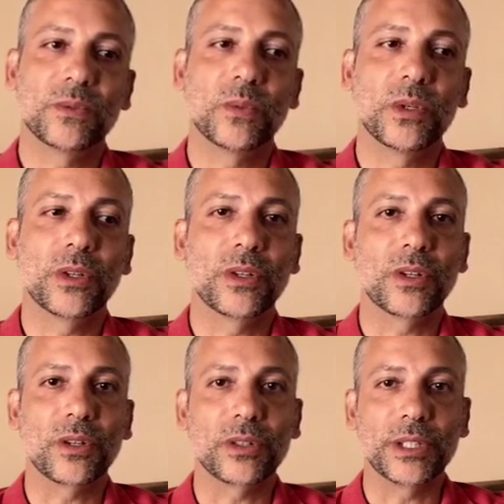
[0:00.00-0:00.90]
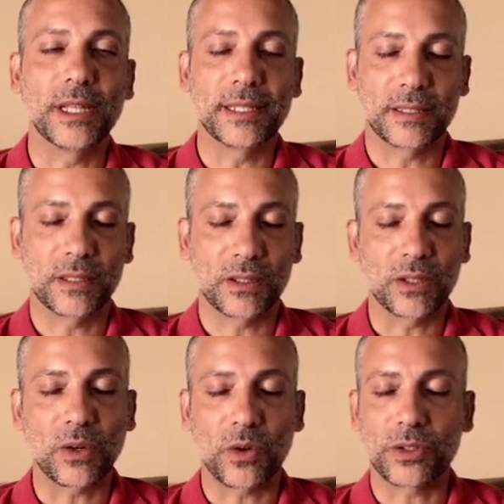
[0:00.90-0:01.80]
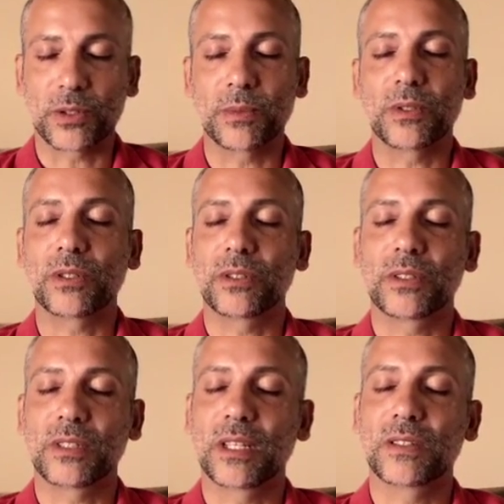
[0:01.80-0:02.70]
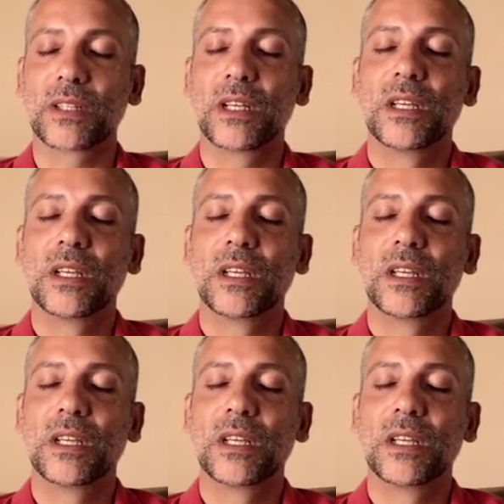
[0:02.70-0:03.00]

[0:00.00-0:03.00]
One of the early lessons in A Course in Miracles says